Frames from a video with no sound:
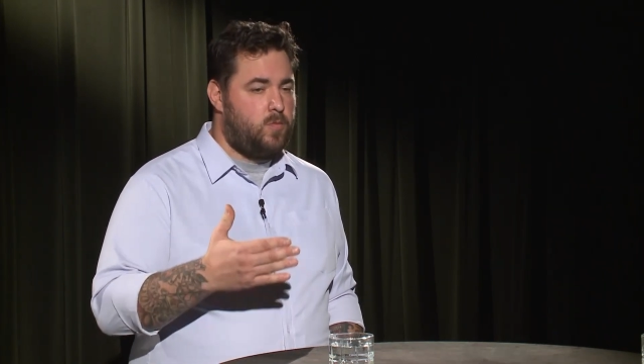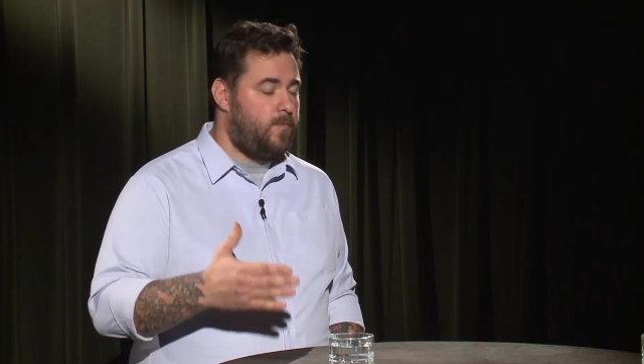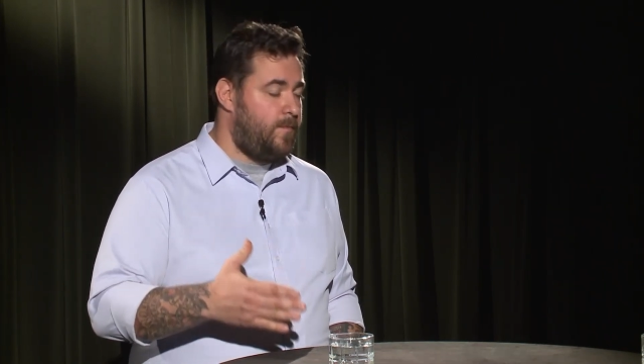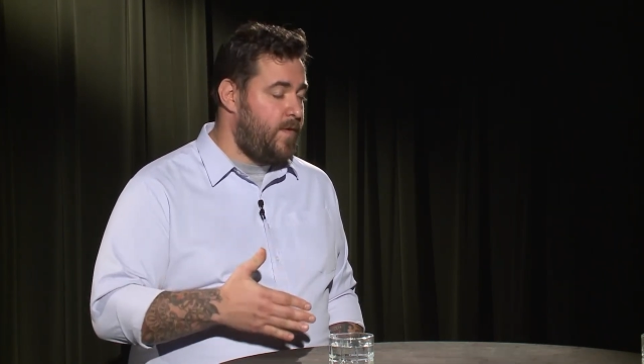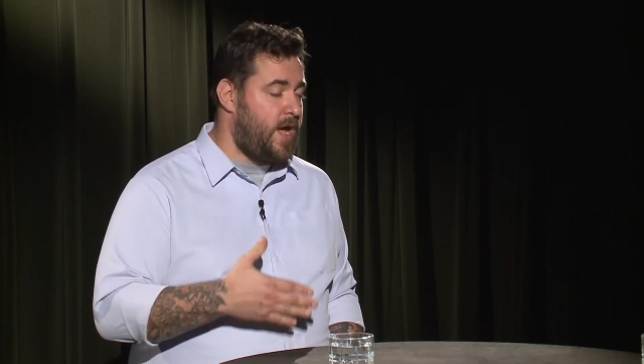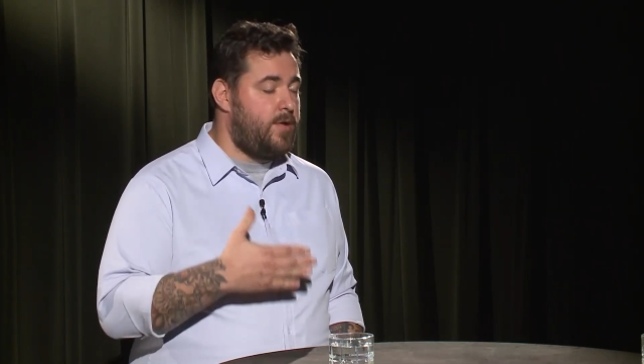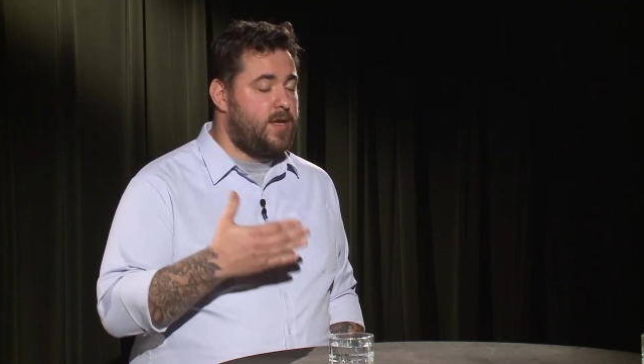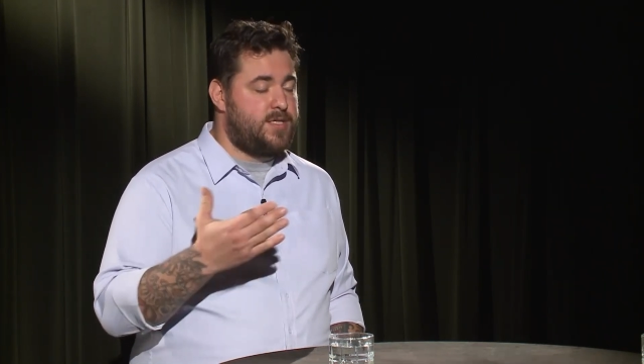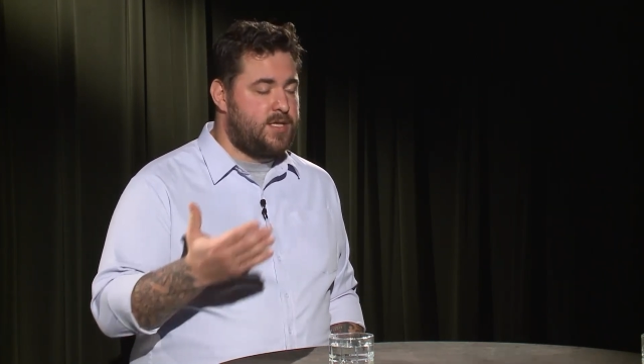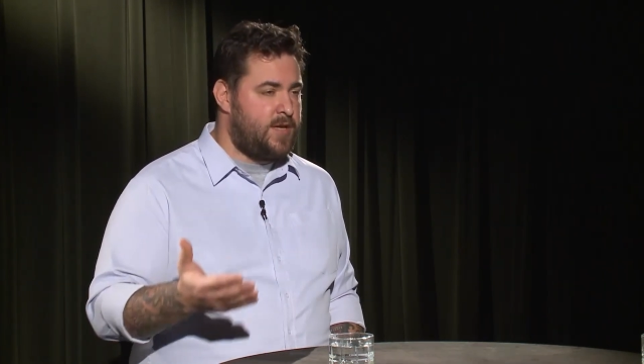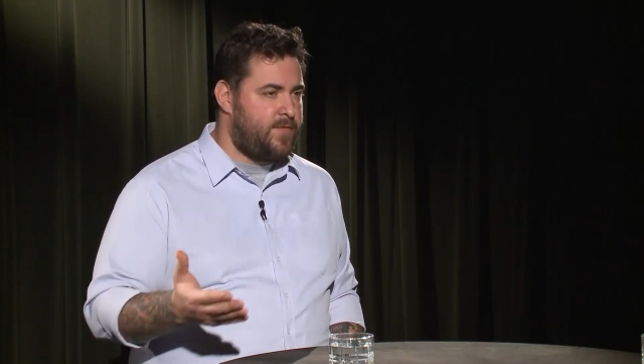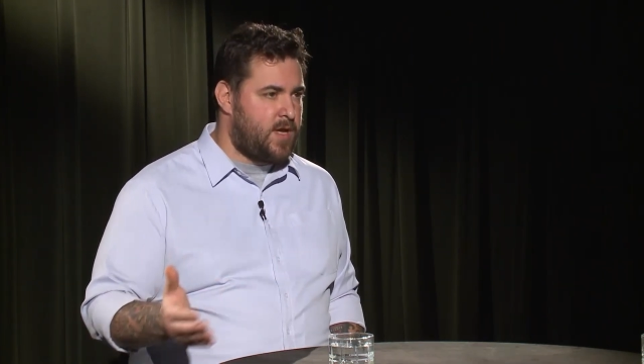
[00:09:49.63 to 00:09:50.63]
very
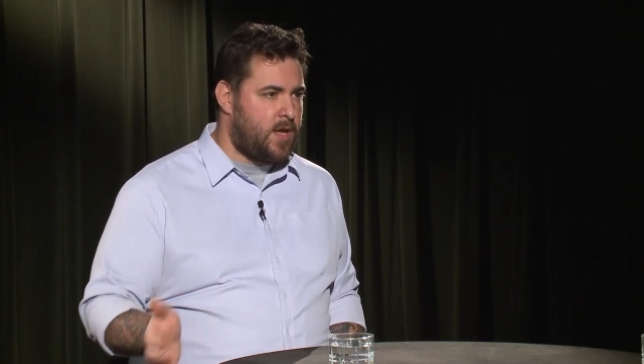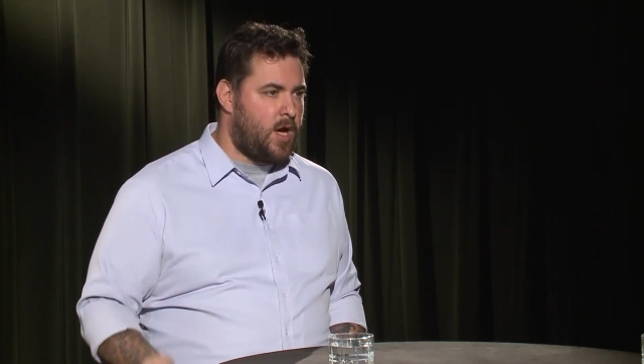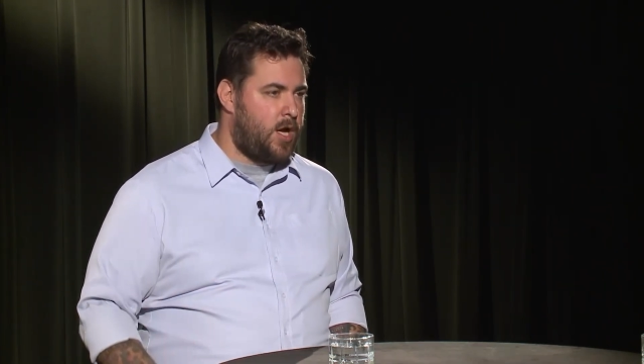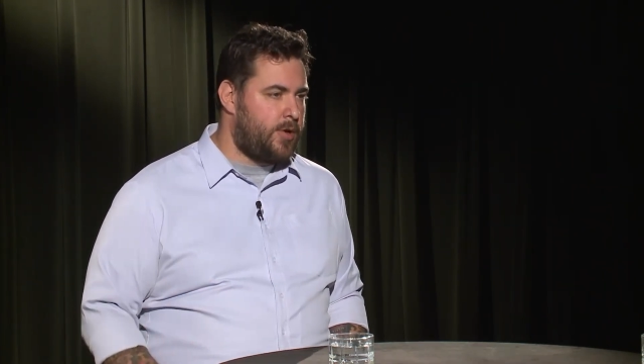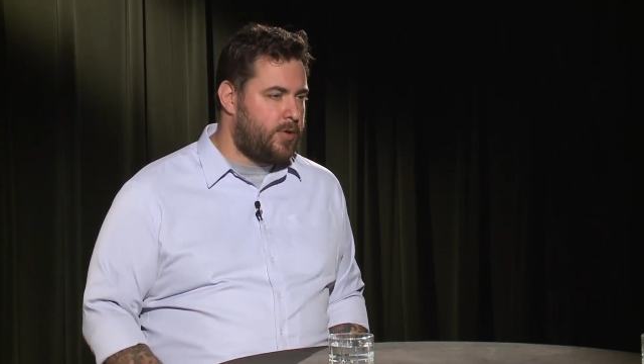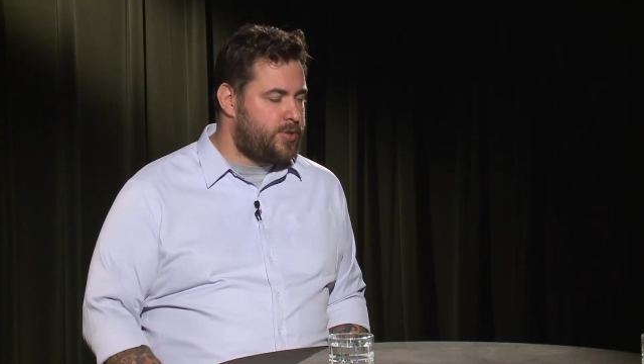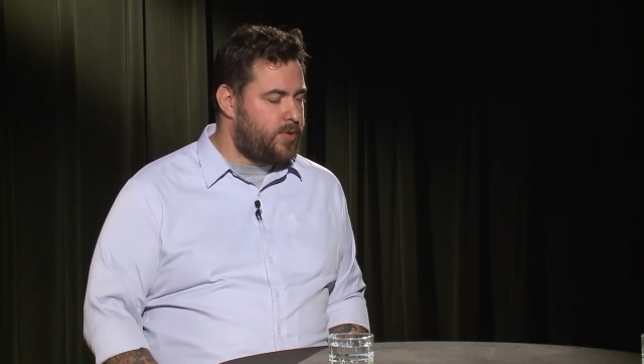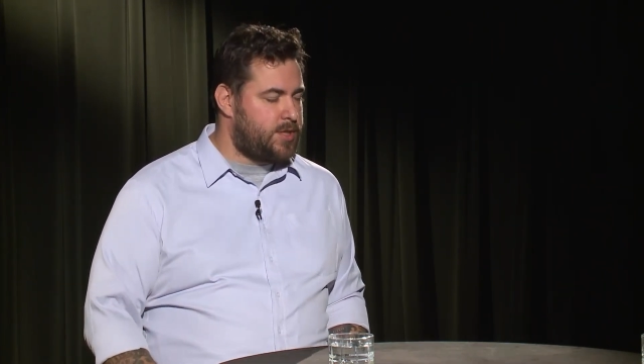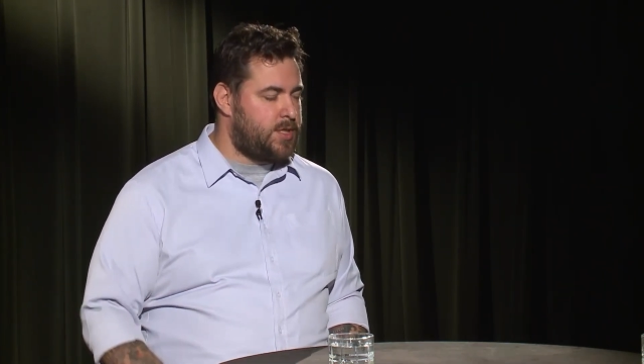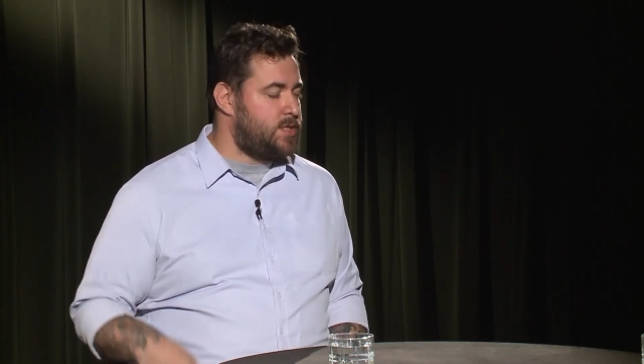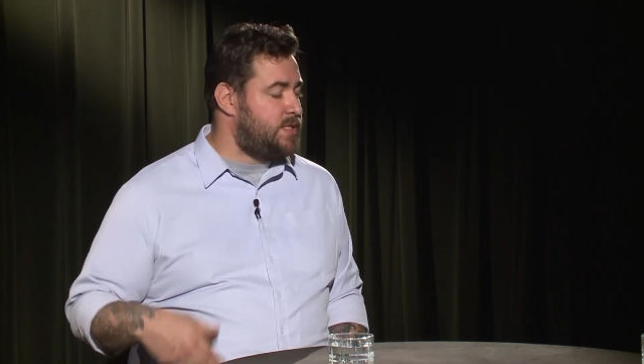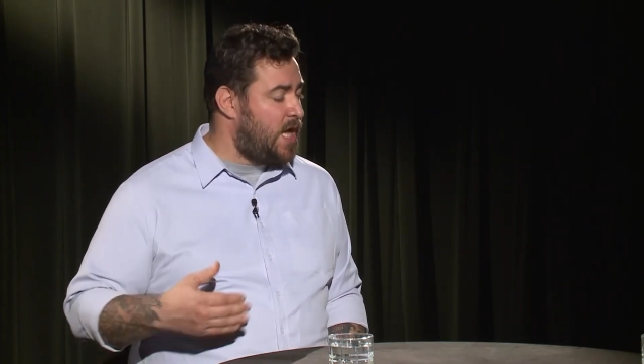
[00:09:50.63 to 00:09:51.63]
significant cutting
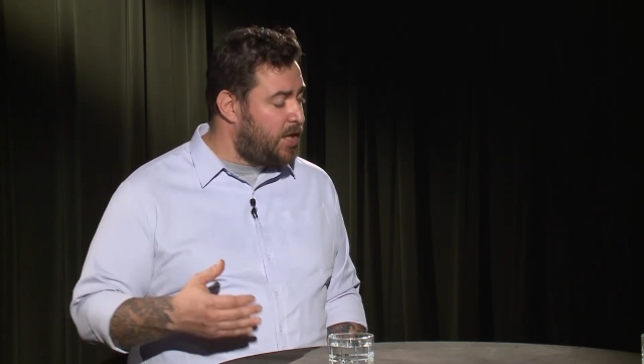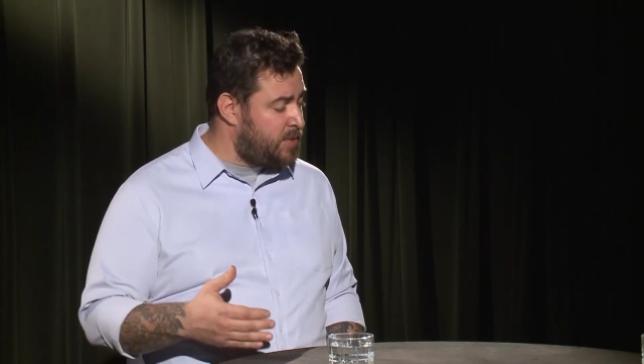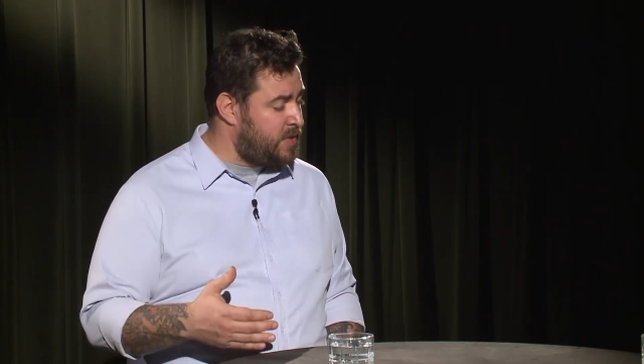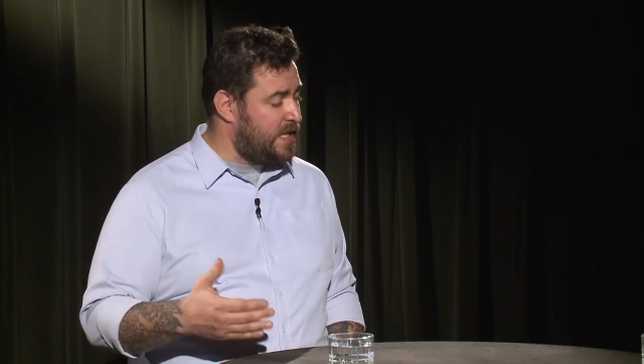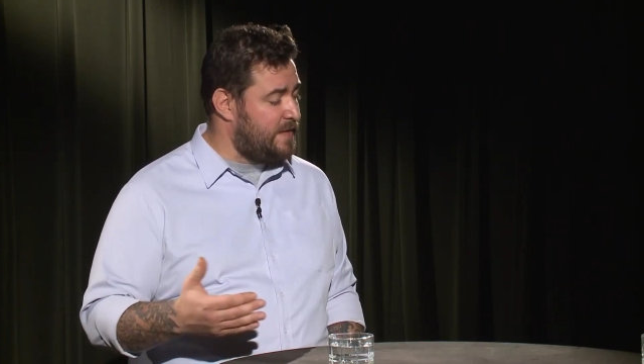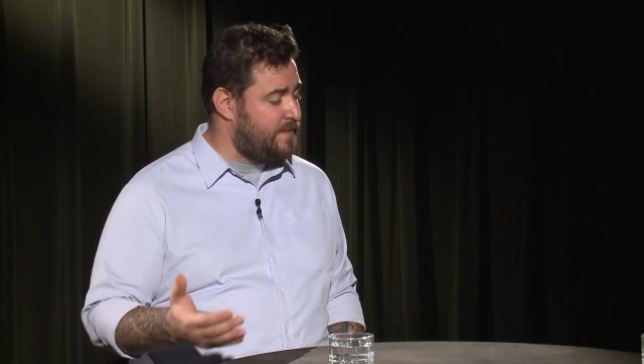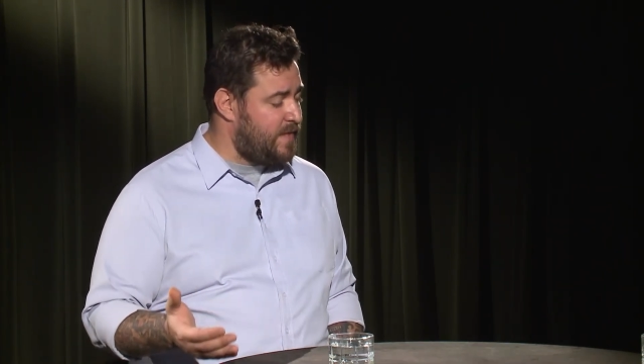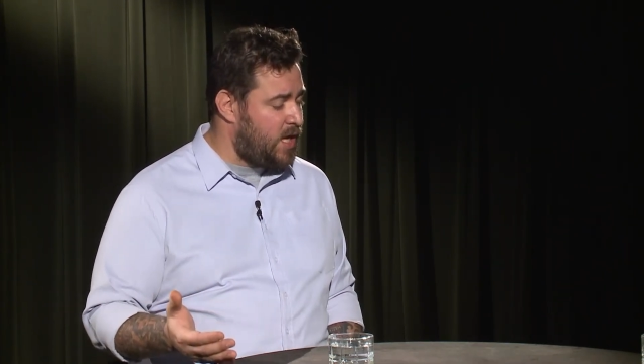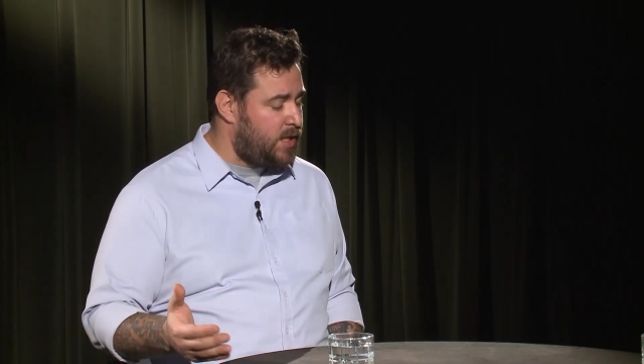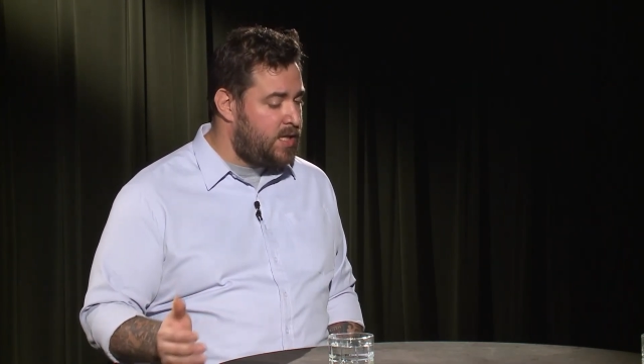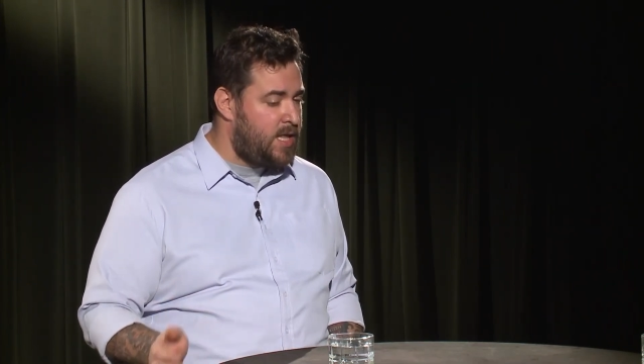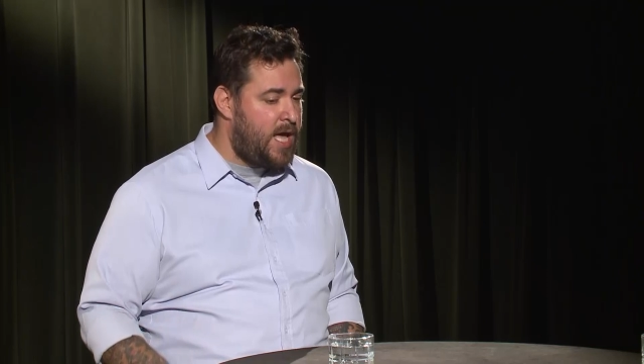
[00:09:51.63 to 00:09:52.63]
restrictions. They ultimately
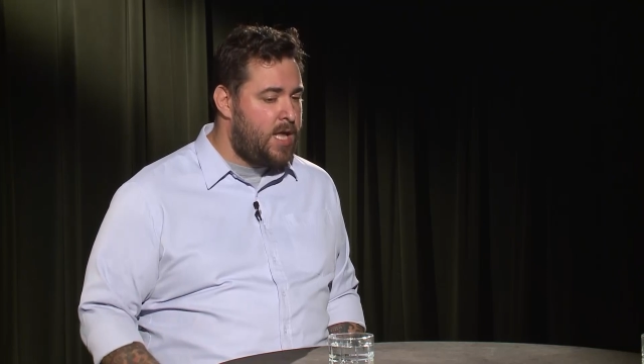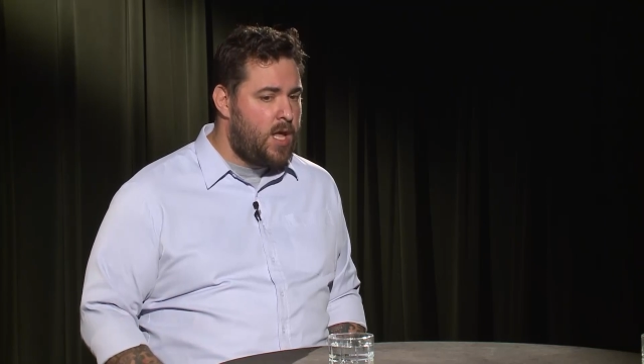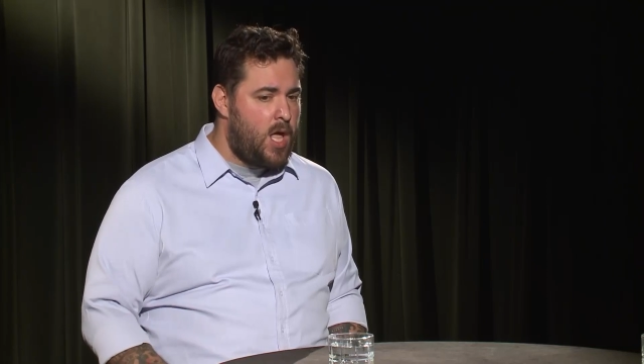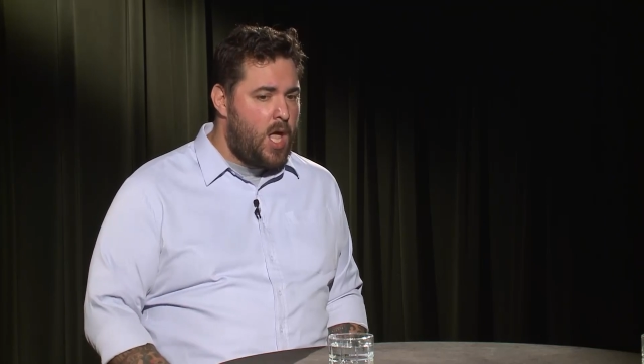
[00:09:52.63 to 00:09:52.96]
failed in that,